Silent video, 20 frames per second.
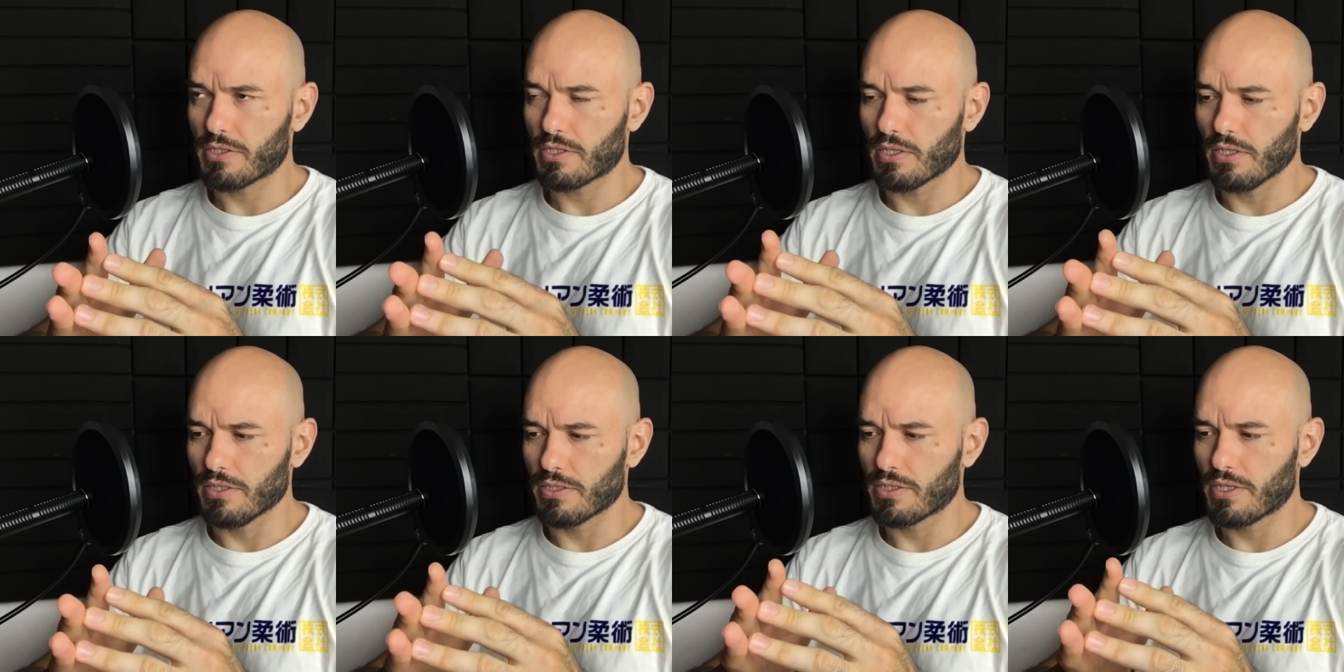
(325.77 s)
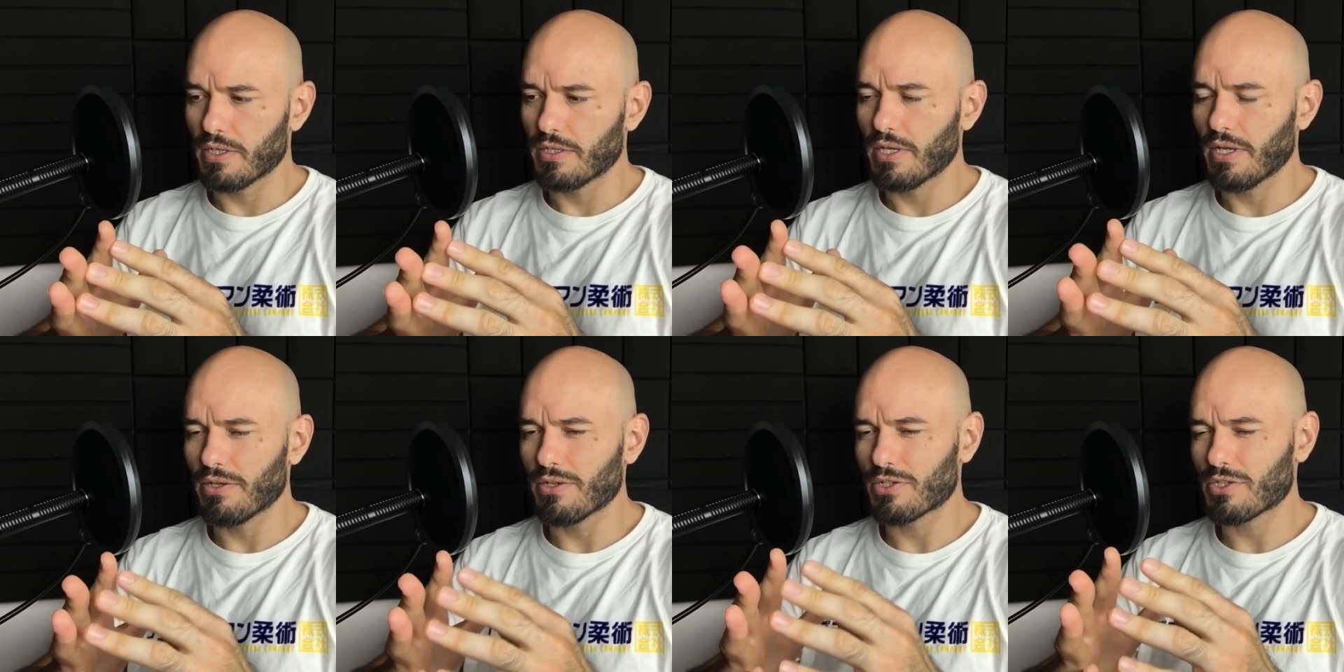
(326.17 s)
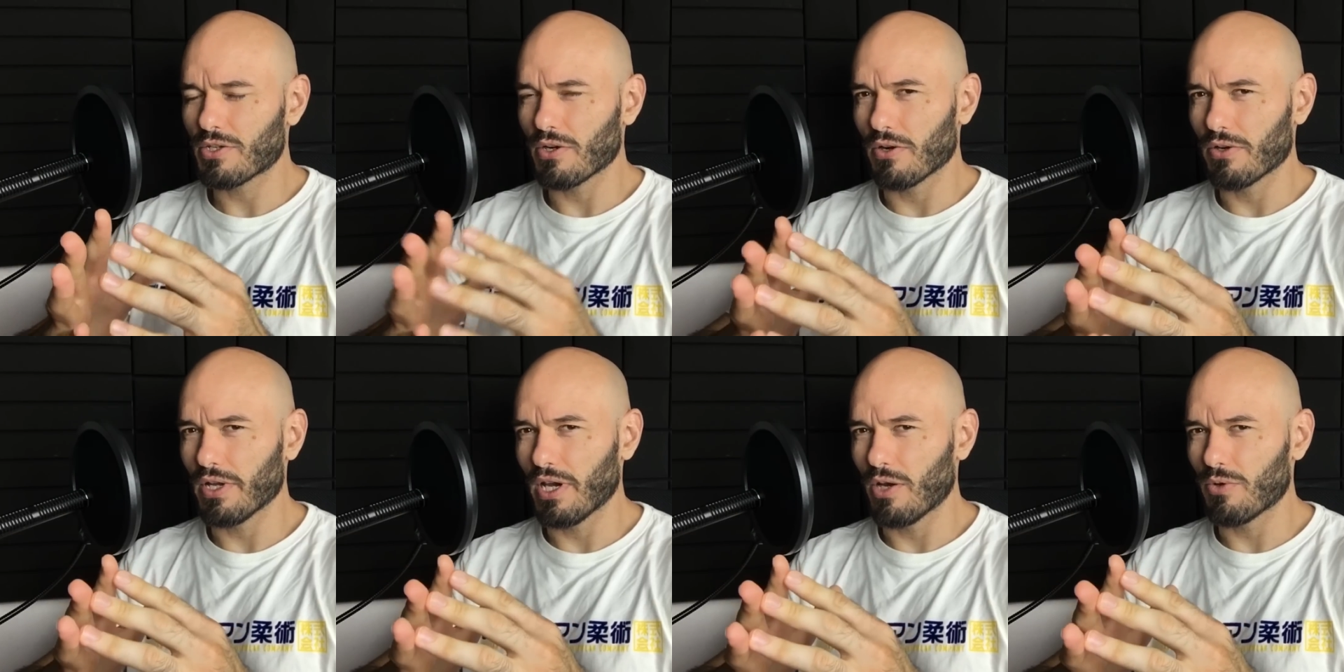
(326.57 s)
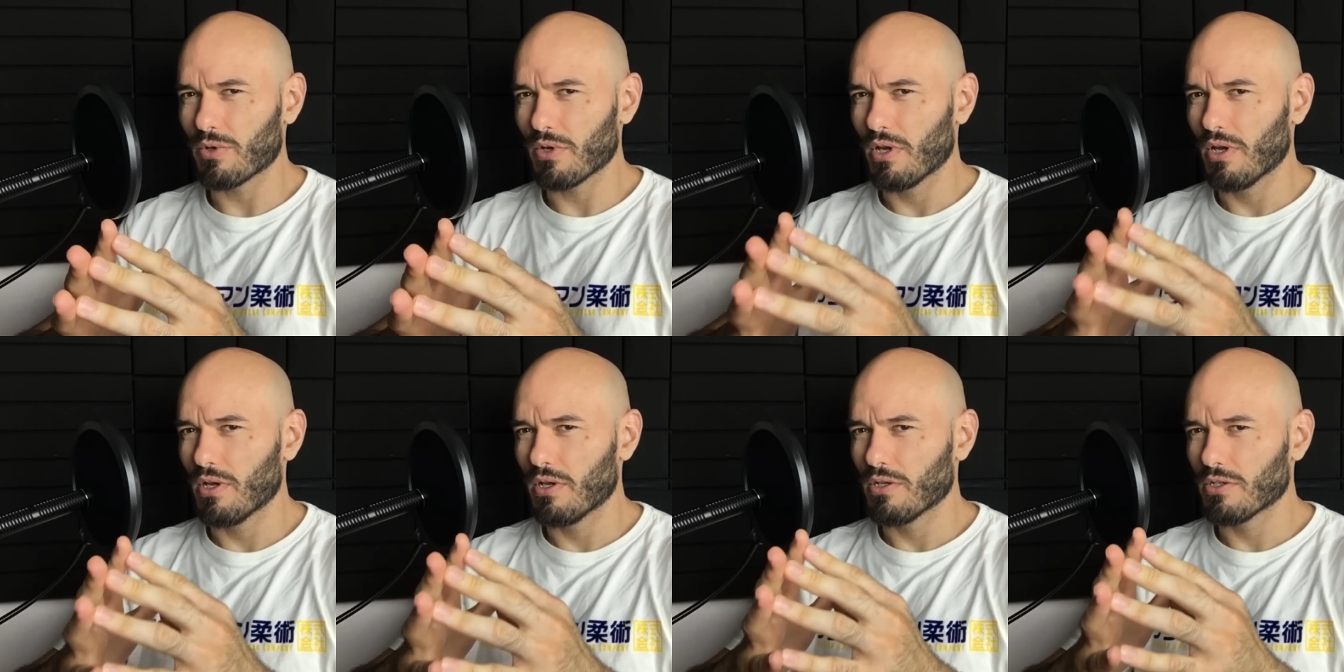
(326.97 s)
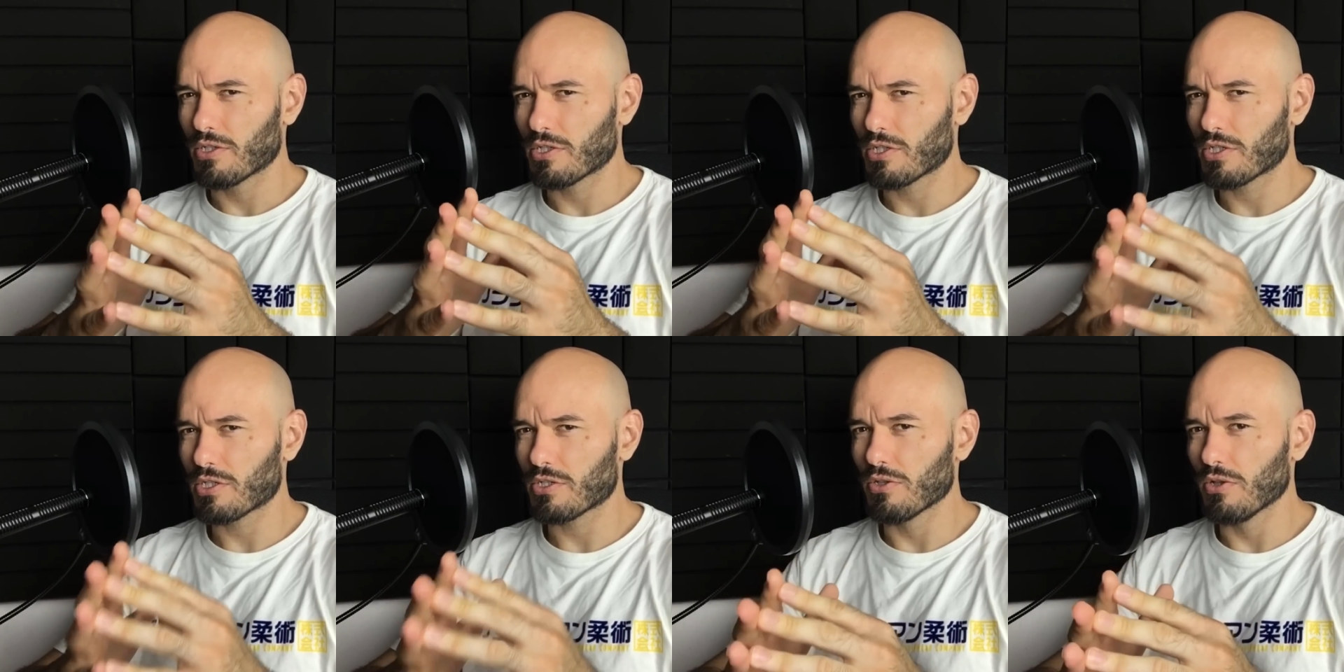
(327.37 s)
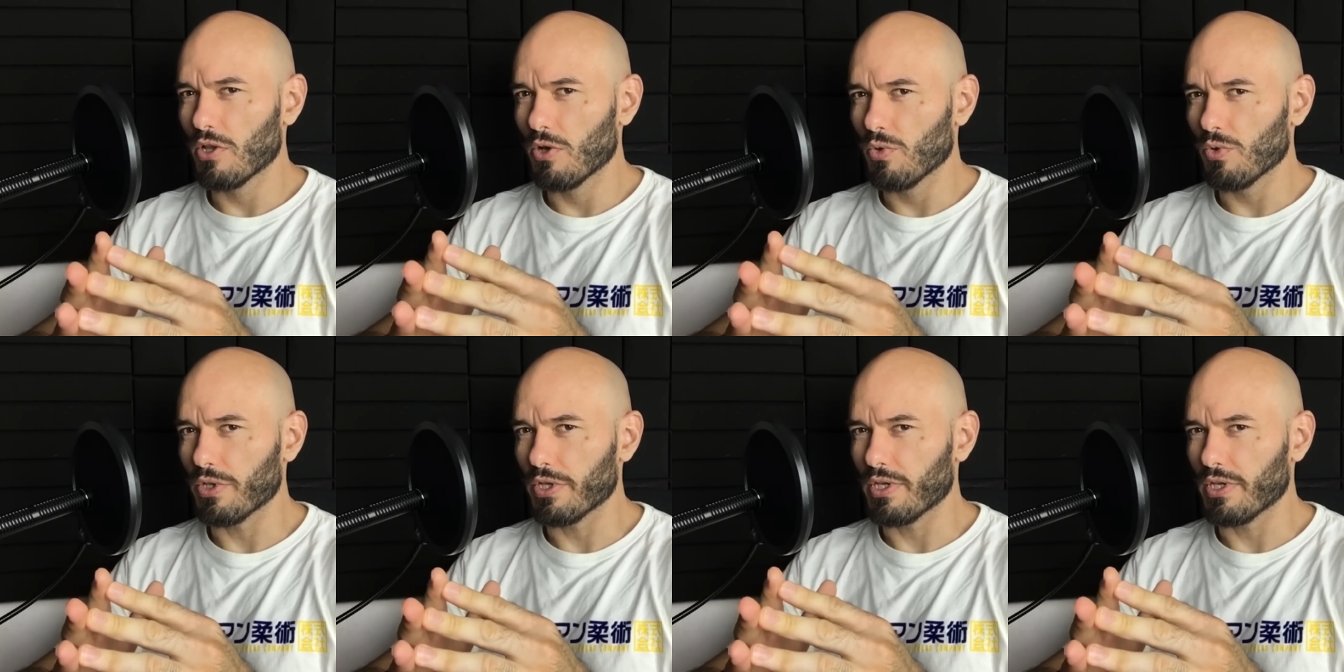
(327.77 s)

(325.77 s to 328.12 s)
is they tend to start out slowly.